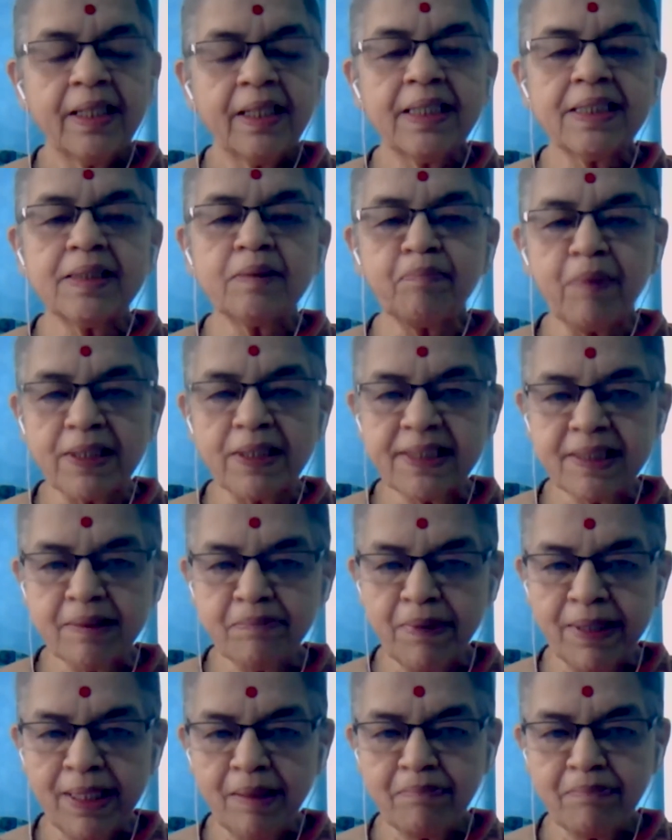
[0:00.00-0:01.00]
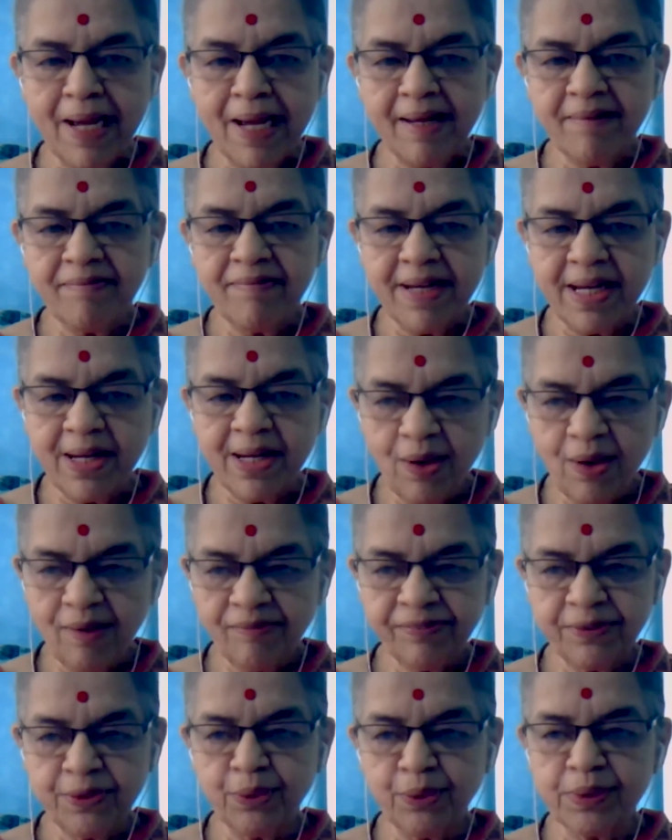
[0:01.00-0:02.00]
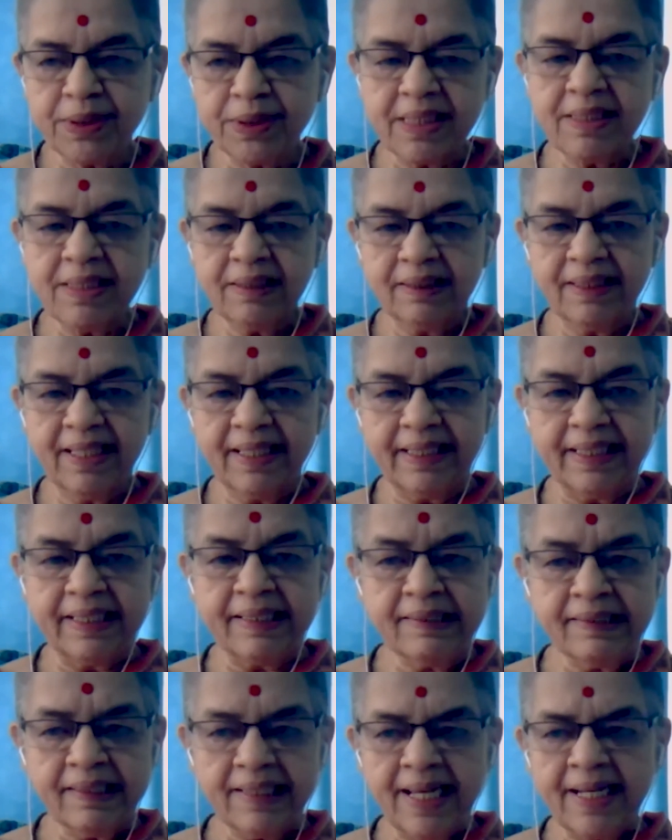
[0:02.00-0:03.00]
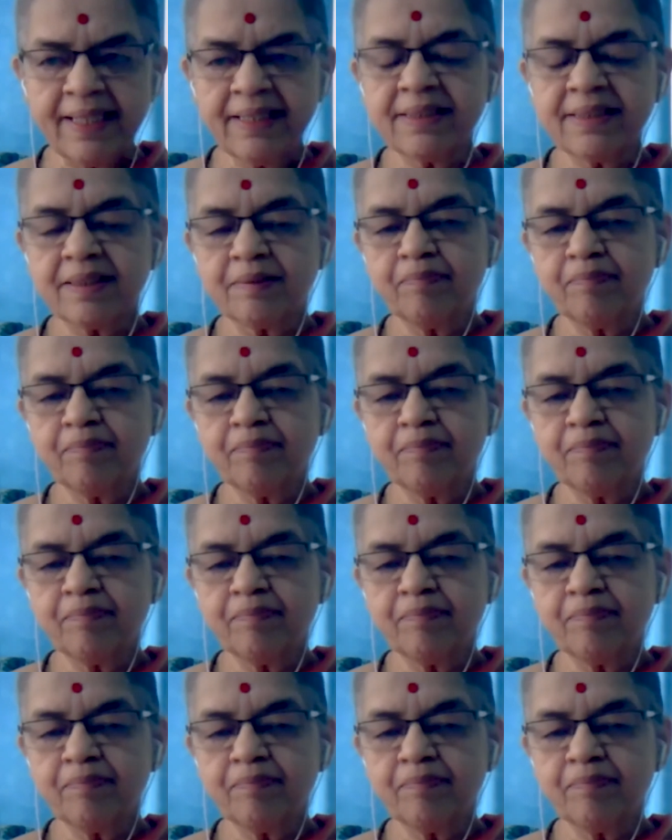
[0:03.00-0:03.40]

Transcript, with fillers: is possible by way of using the intellect